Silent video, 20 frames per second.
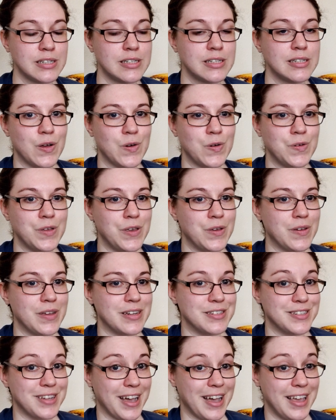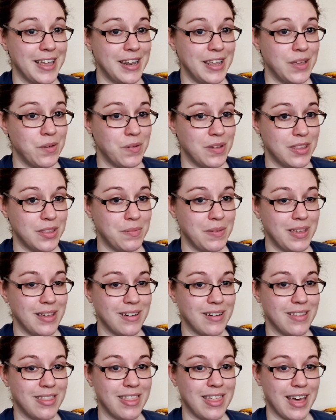So you can tidy with
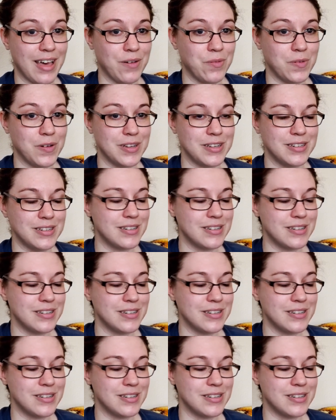me on that